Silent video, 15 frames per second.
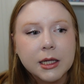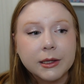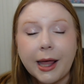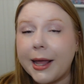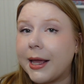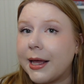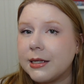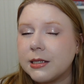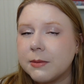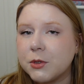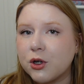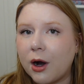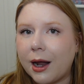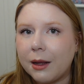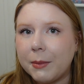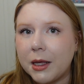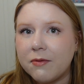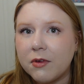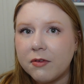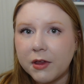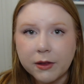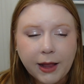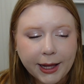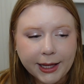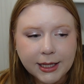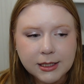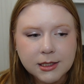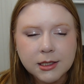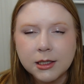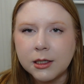Like and subscribe if you feel like
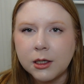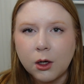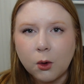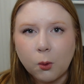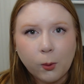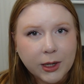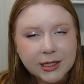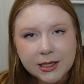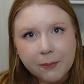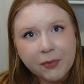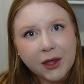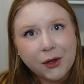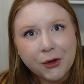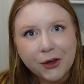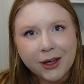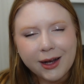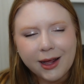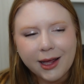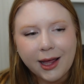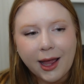it. Read something good.